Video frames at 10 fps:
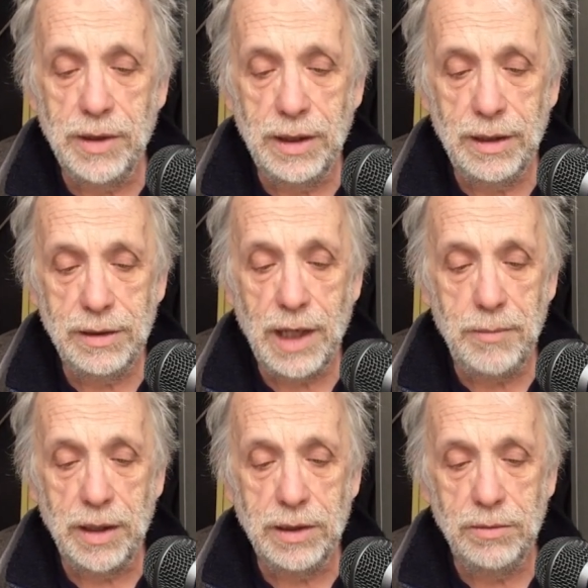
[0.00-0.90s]
timing
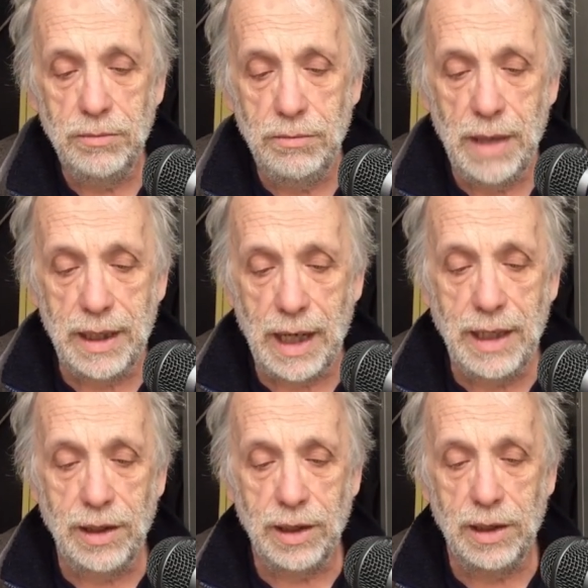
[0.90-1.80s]
to make
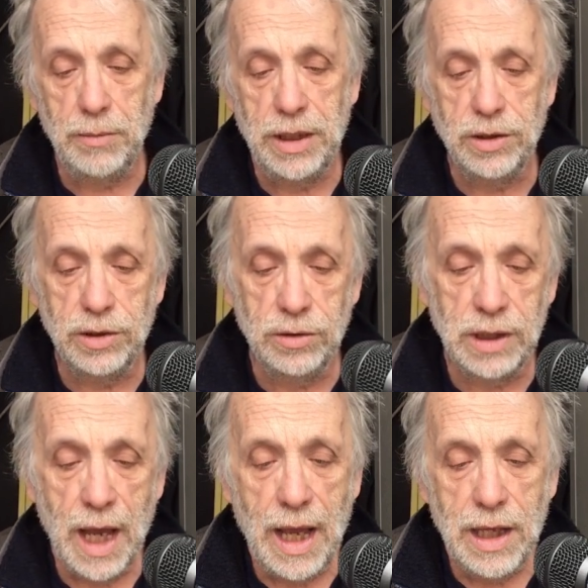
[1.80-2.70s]
anything in the major suits.
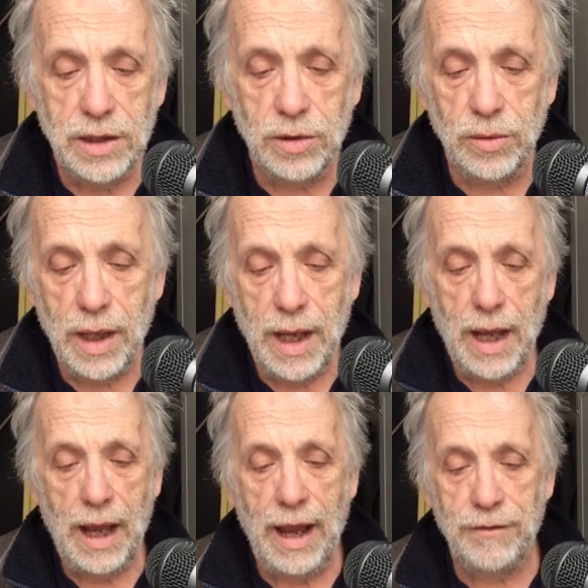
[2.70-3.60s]
So
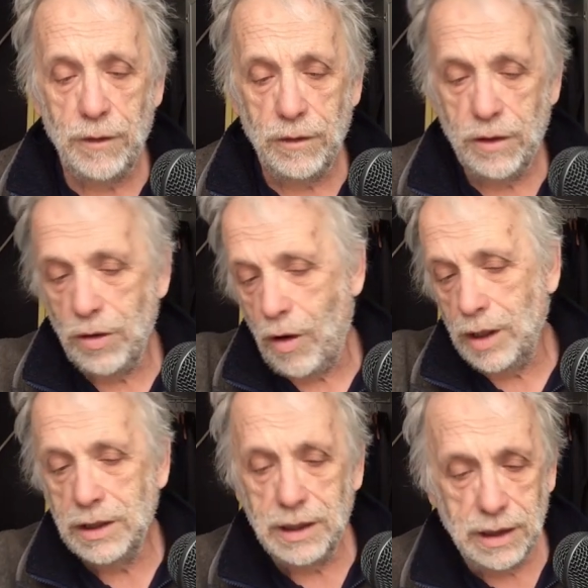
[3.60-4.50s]
after
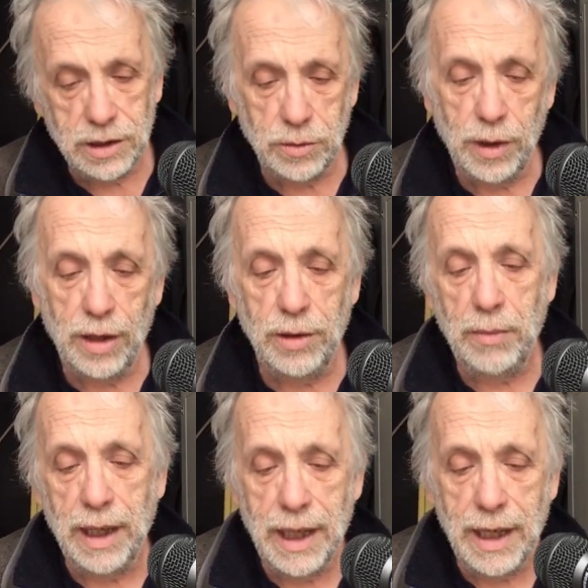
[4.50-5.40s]
tossing this around in my
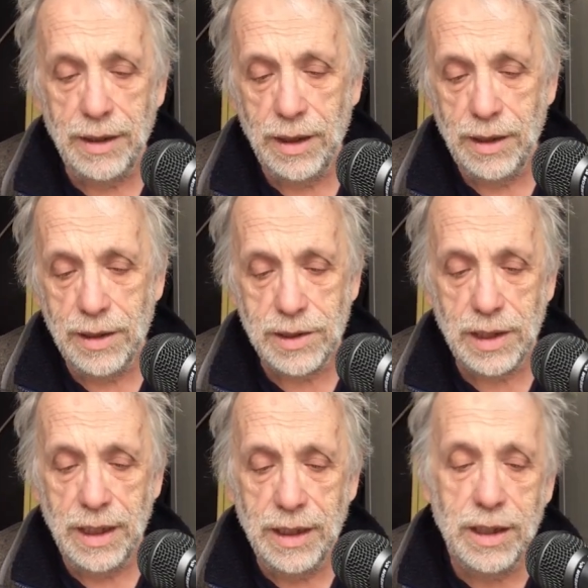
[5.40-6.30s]
head, this
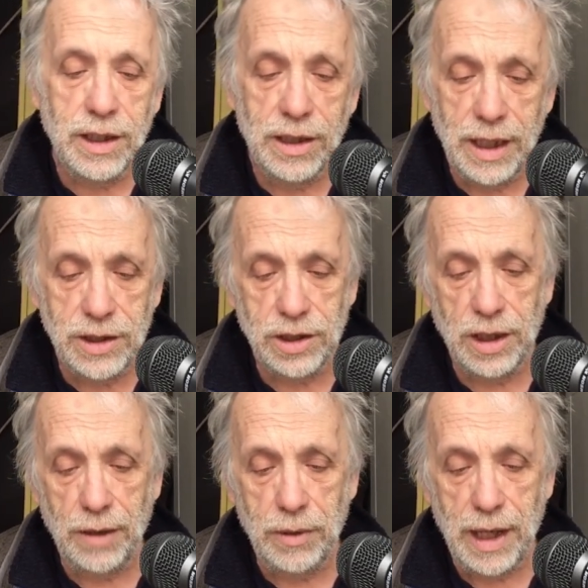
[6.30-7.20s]
inclination I
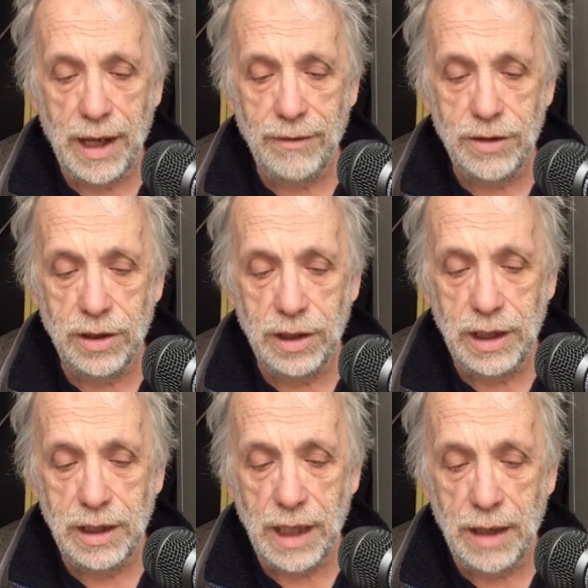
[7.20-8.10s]
would have to lead
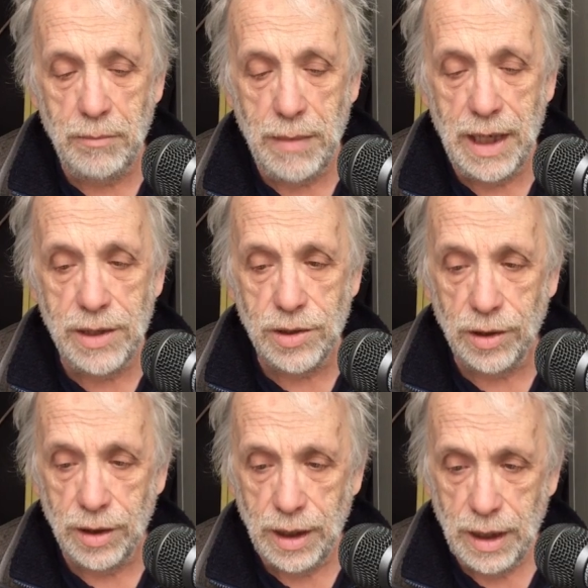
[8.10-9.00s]
a major
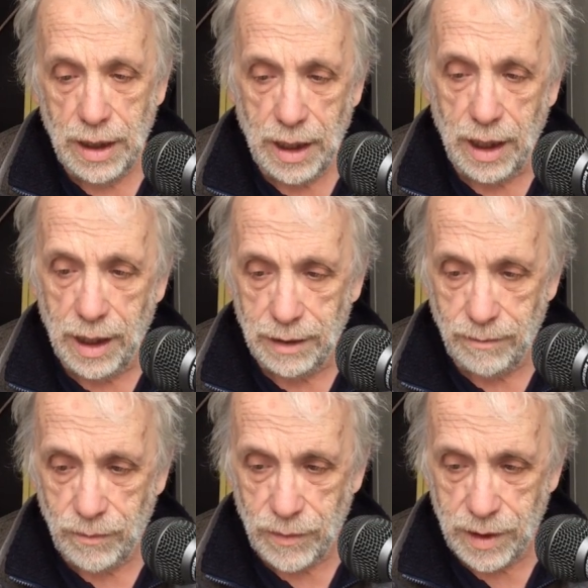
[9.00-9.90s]

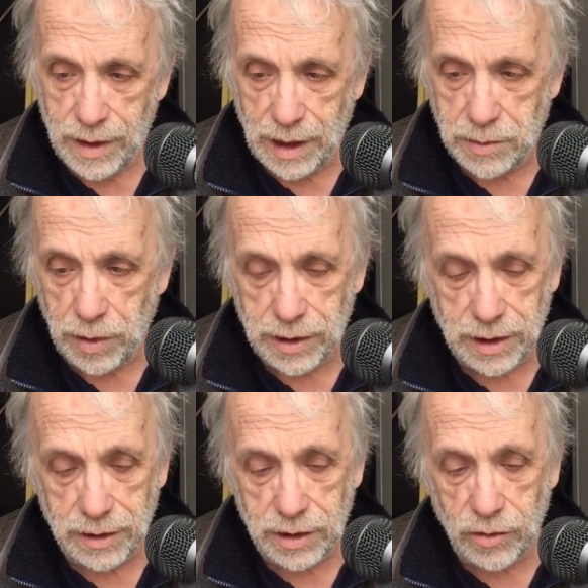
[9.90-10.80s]
takes
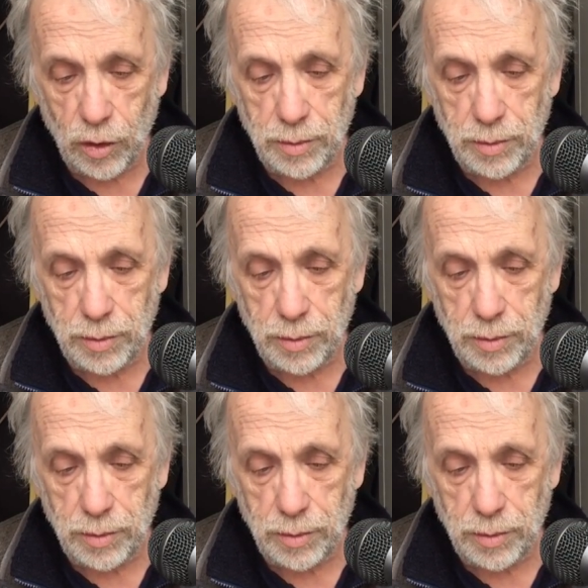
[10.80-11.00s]
precedence for me.